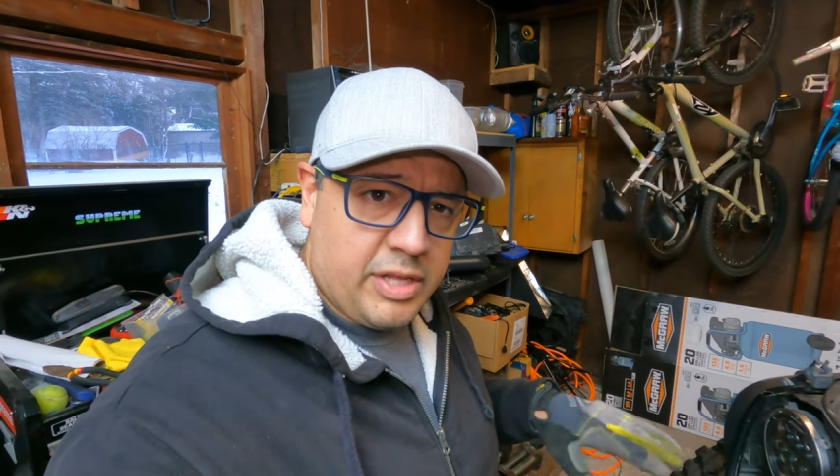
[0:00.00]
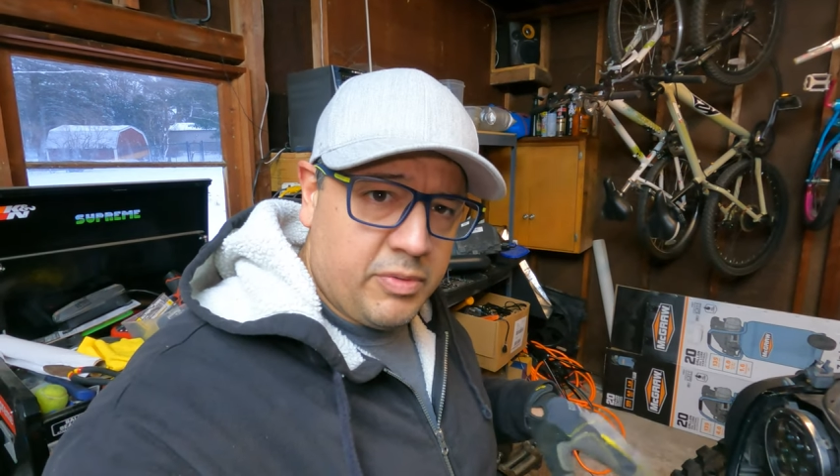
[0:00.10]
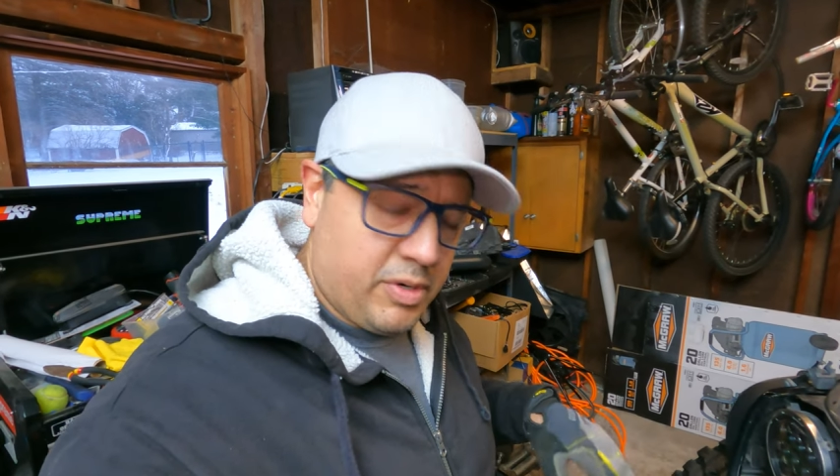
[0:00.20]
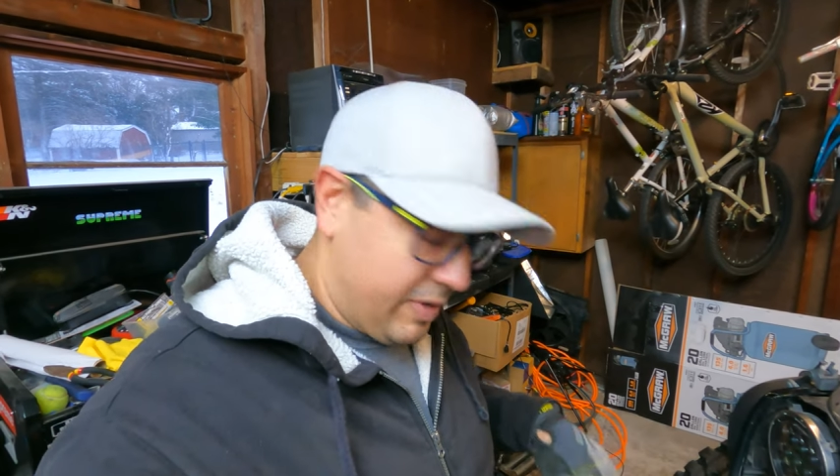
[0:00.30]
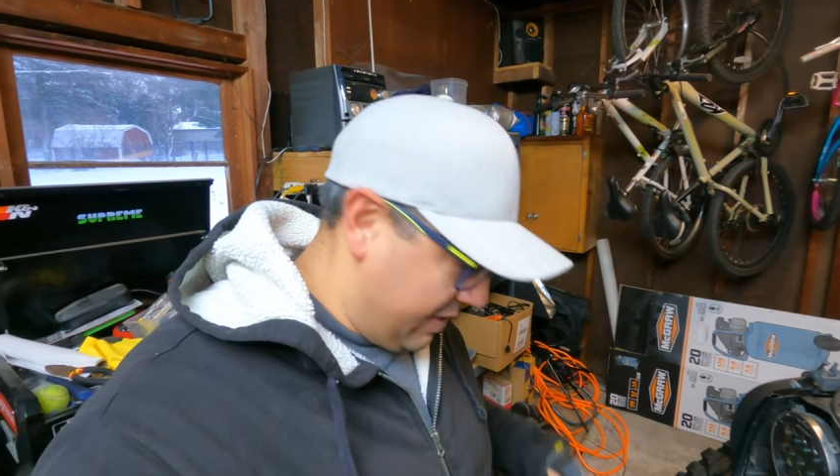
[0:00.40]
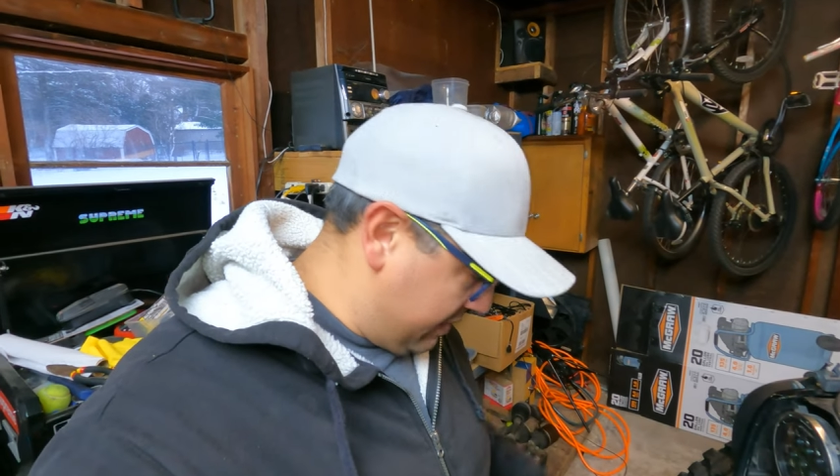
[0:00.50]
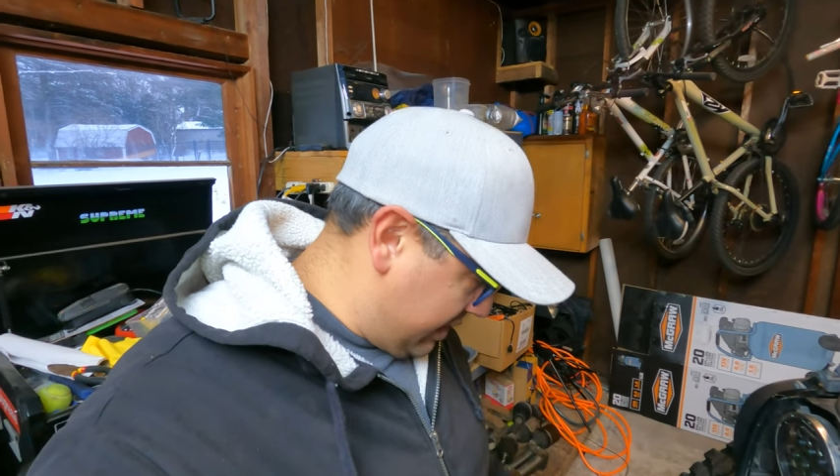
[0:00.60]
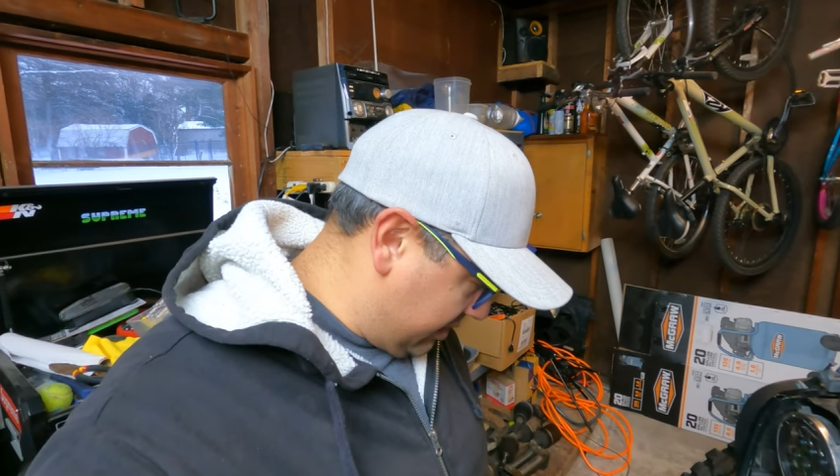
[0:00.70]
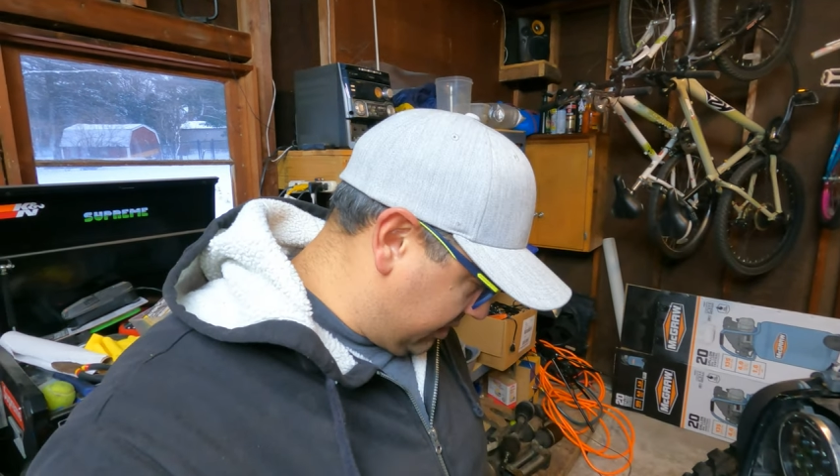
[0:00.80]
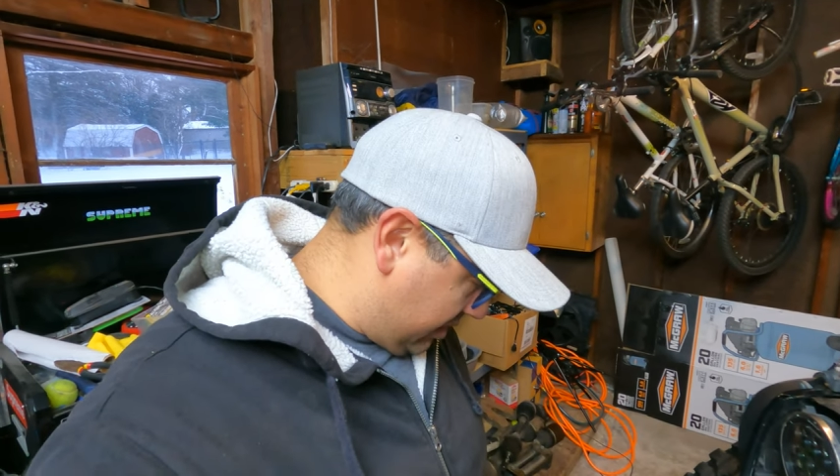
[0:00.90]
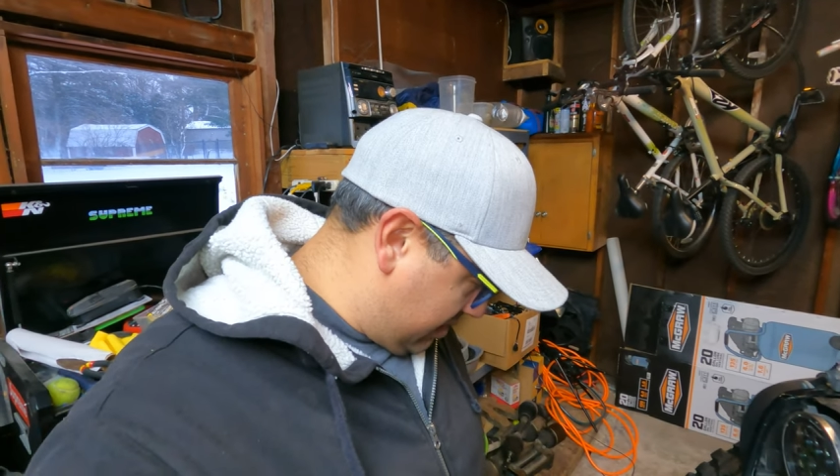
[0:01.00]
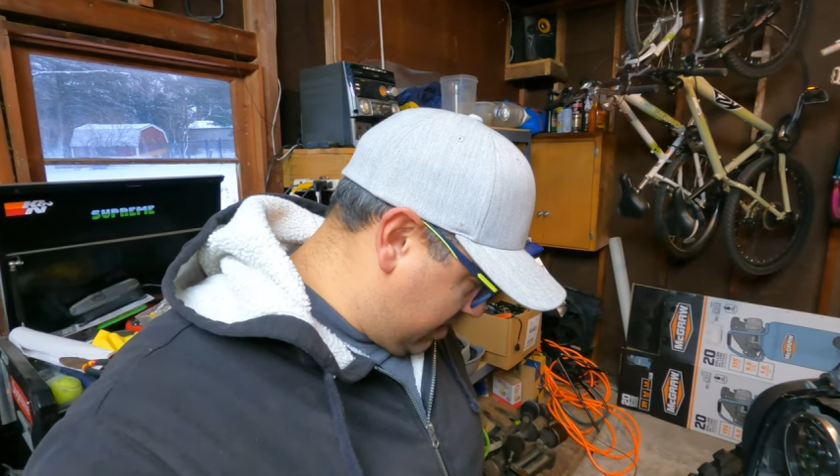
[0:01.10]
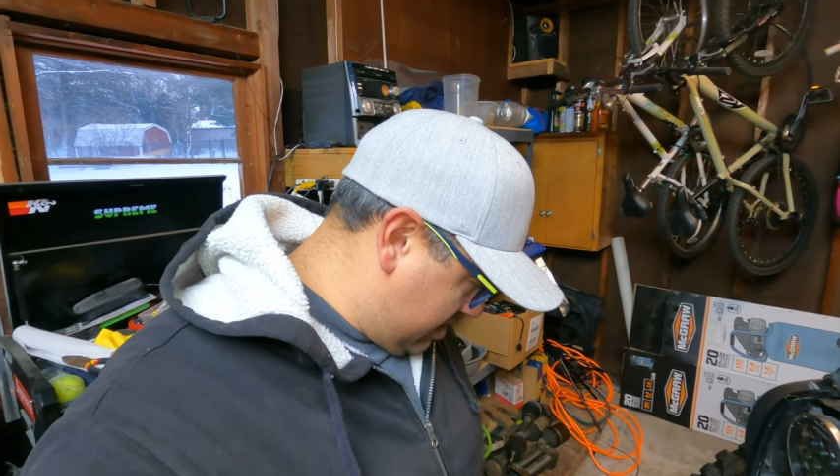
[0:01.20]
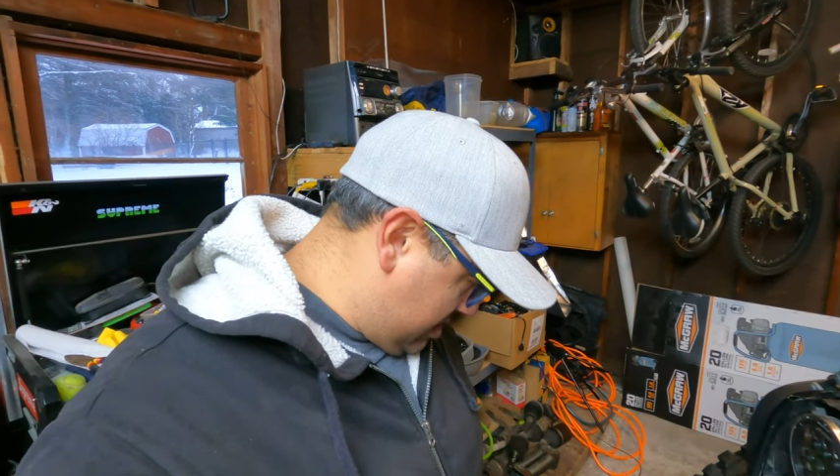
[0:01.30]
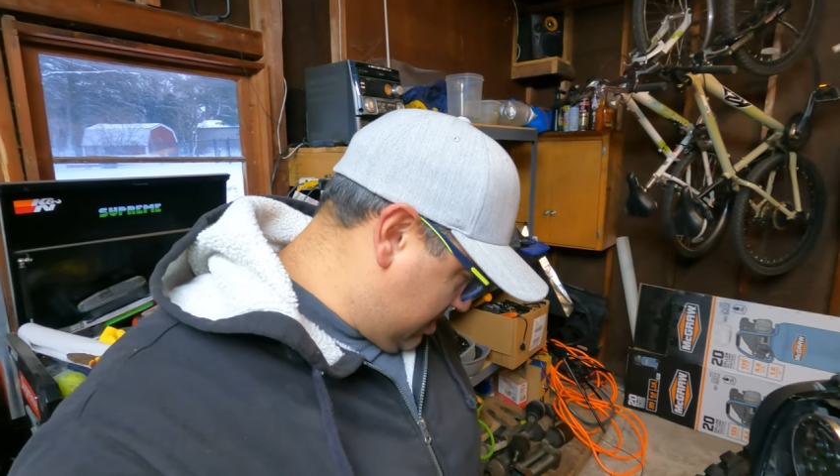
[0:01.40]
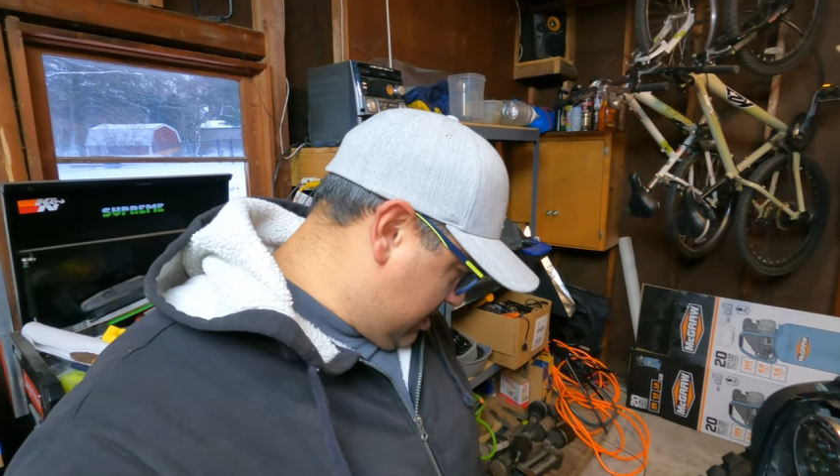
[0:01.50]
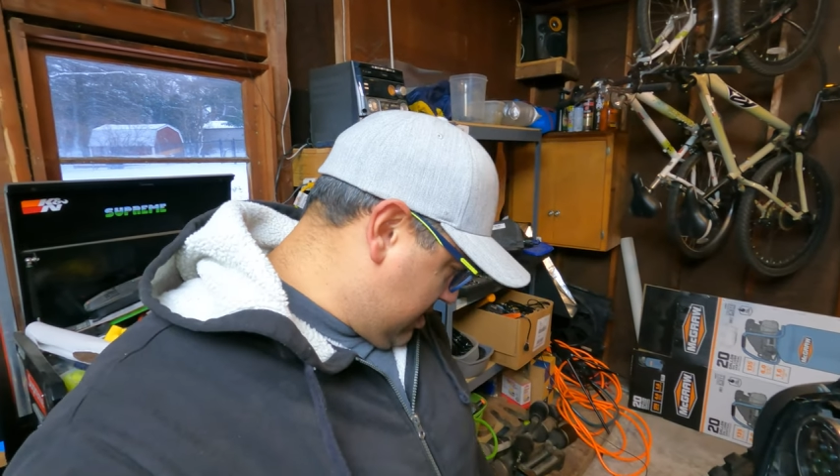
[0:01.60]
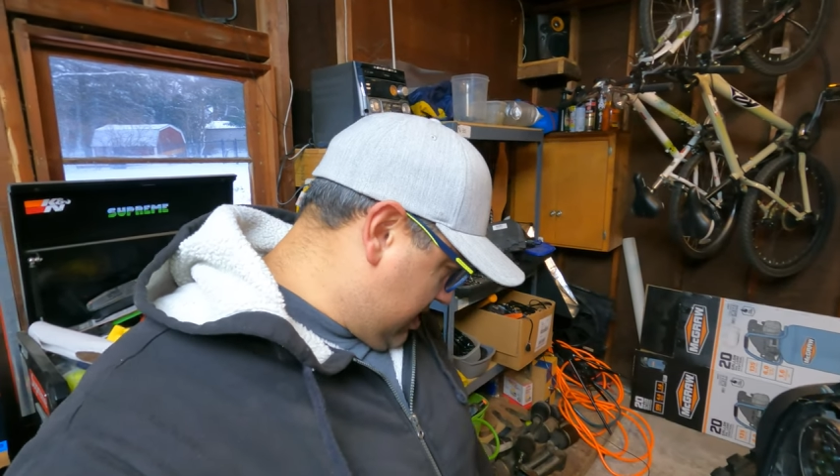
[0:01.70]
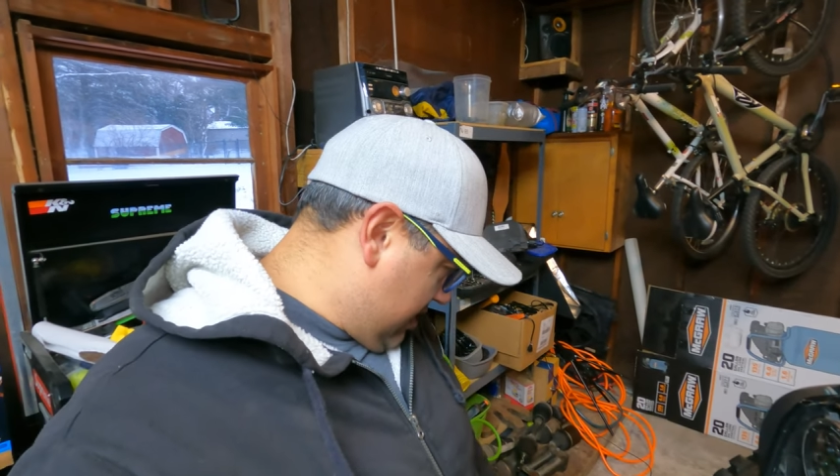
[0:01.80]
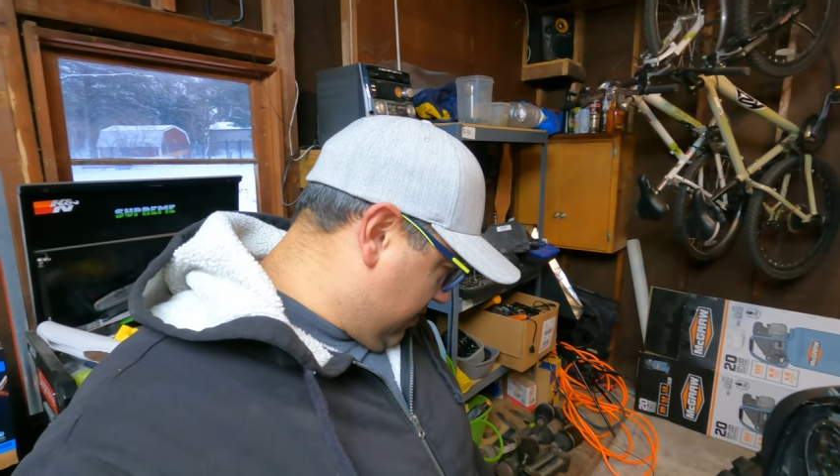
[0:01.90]
around, right around there. So
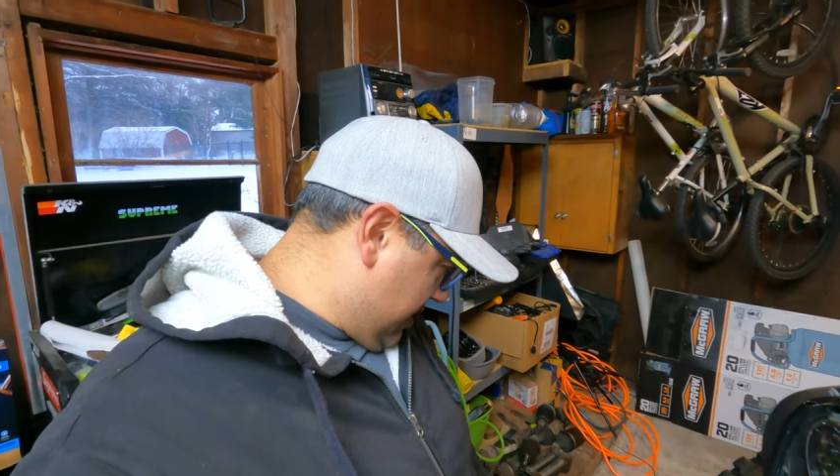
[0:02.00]
I